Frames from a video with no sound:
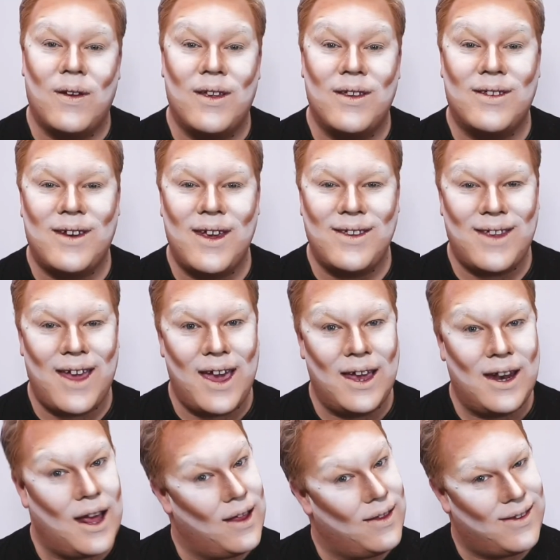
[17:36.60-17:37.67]
stay
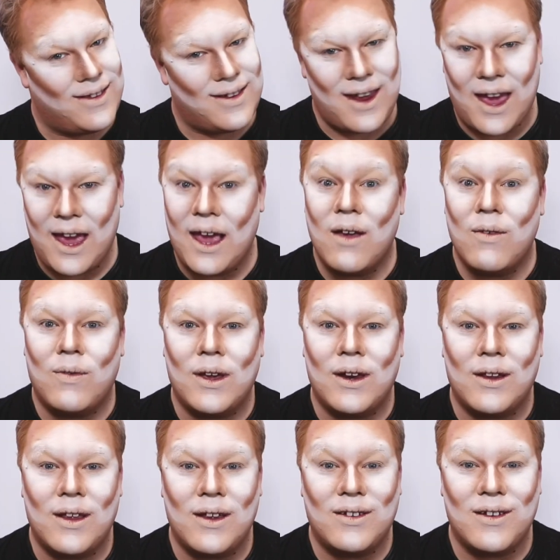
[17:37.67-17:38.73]
sane, and stay
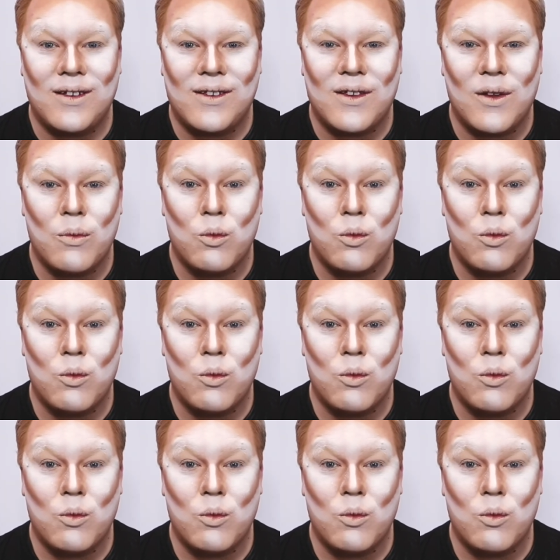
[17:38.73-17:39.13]
Vidalicious.